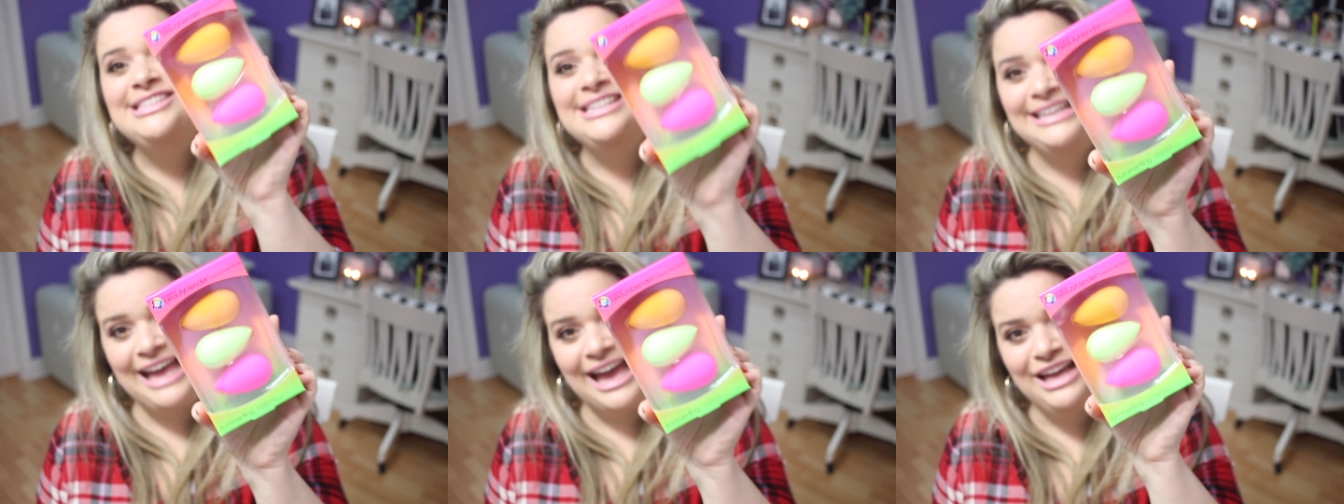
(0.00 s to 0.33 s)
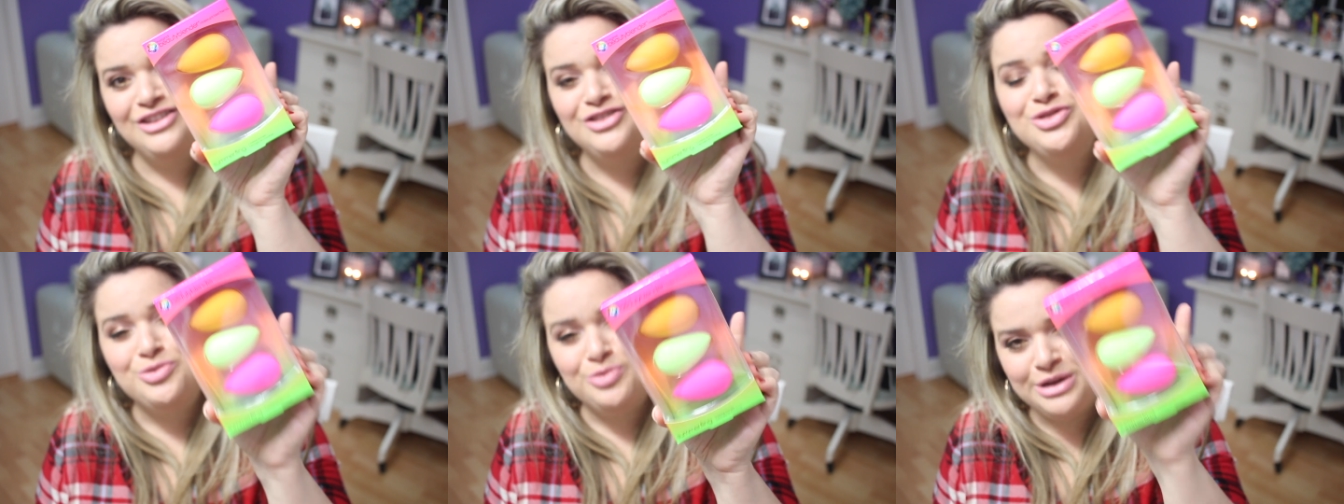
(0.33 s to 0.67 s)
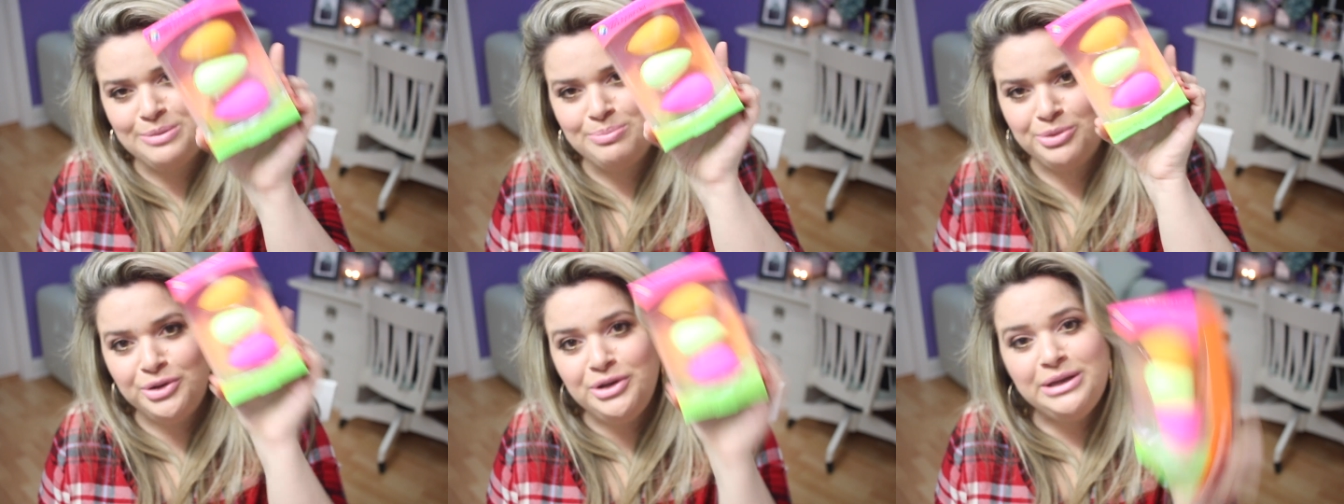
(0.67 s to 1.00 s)
to get
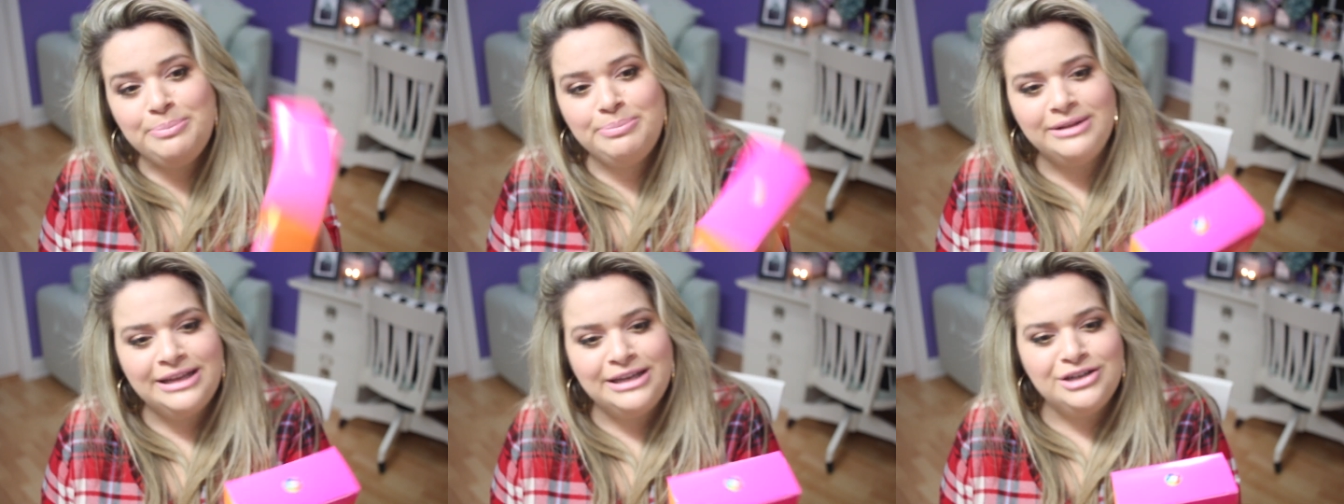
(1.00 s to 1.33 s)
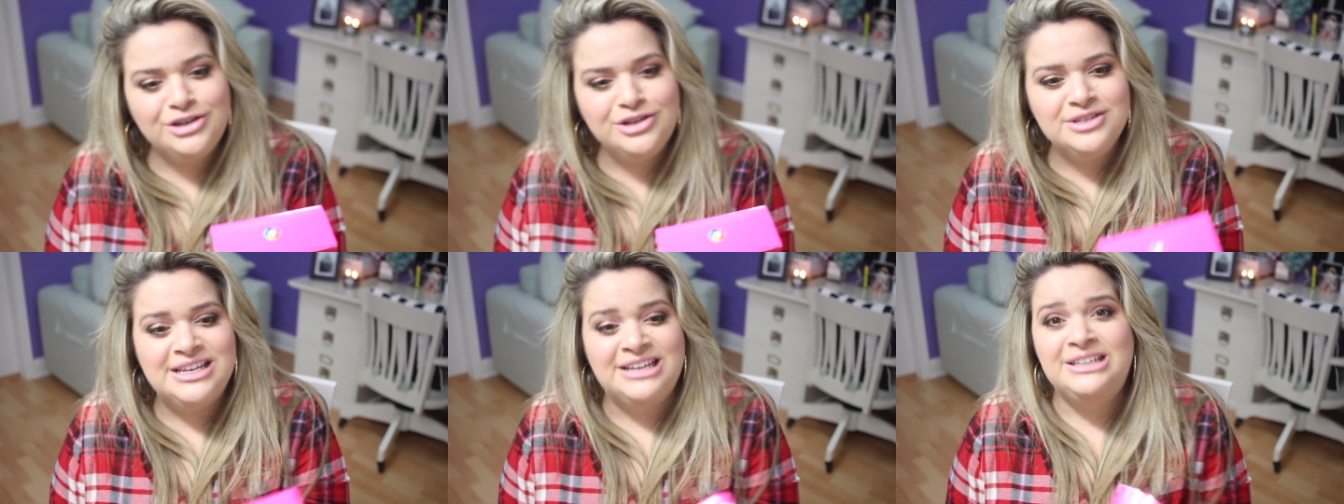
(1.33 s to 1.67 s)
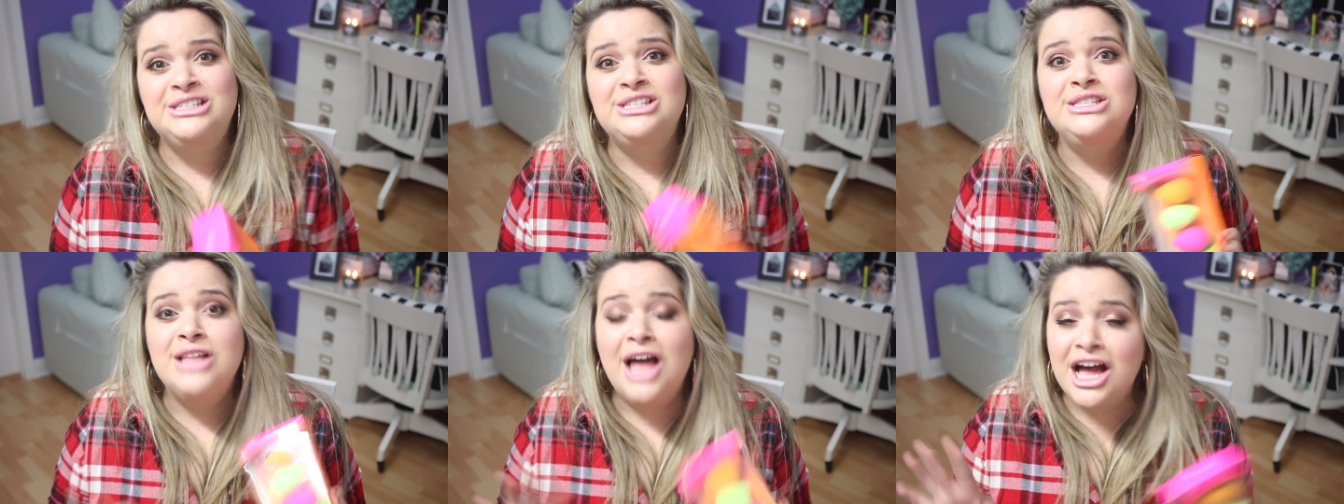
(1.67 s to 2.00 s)
three beauty blenders,
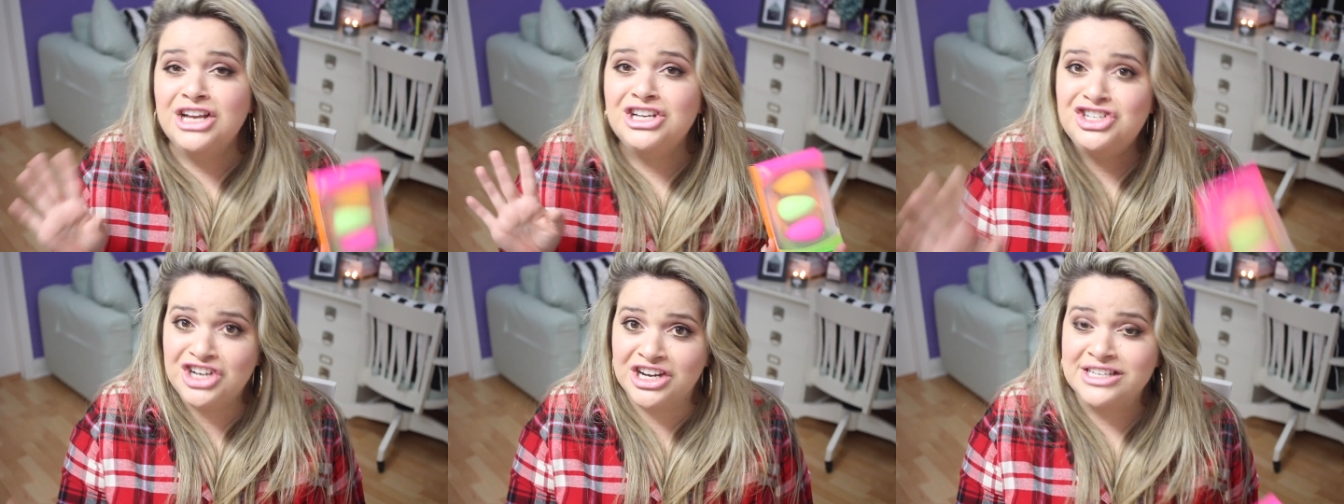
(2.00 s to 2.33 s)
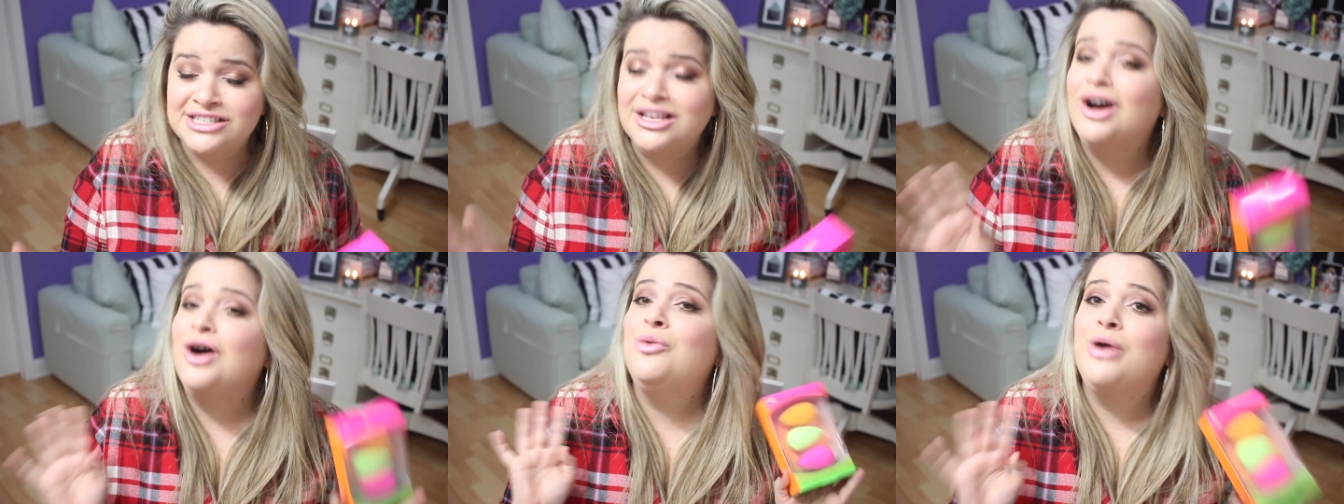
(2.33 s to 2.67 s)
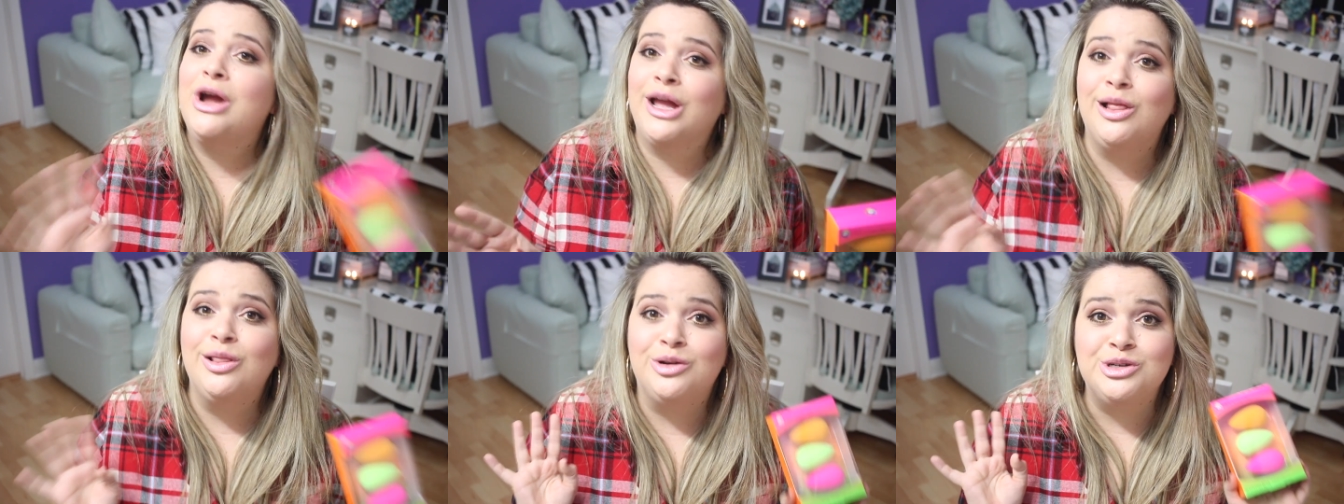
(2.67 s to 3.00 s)
that it's not just a
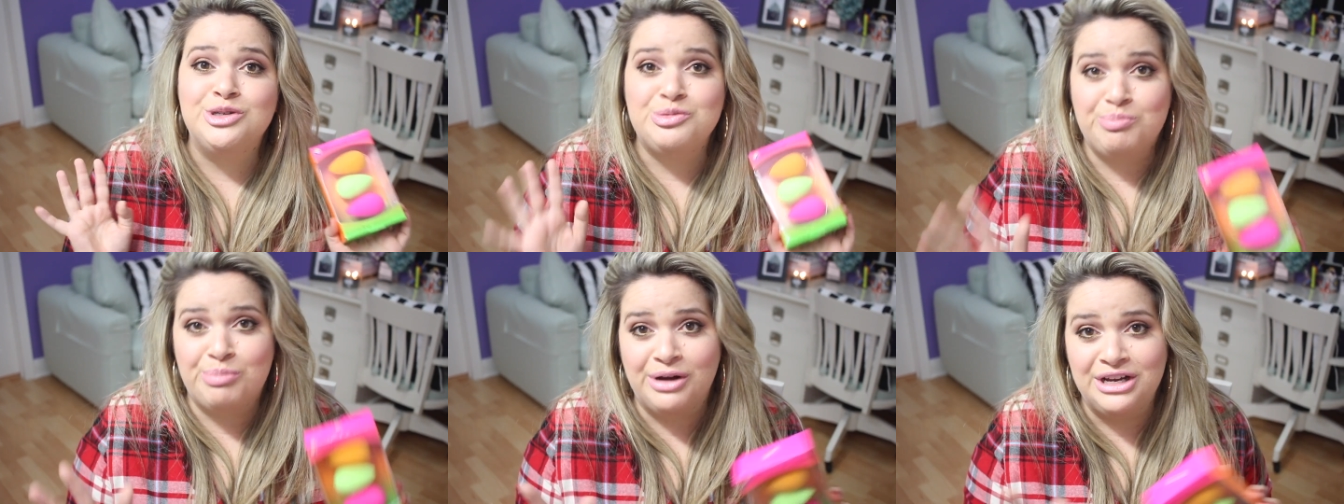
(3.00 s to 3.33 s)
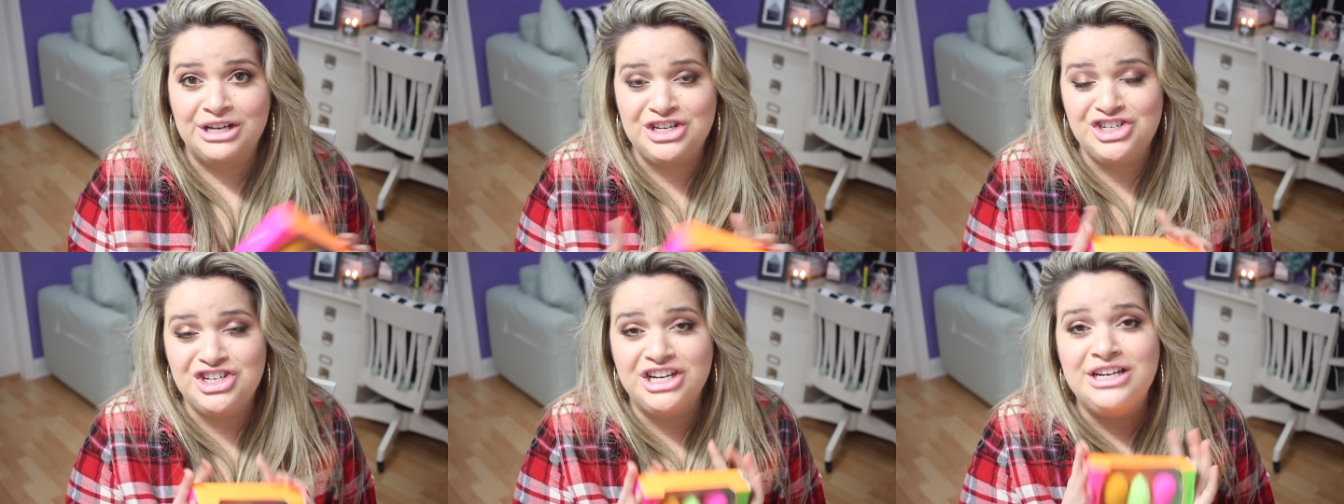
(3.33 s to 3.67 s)
regular sponge.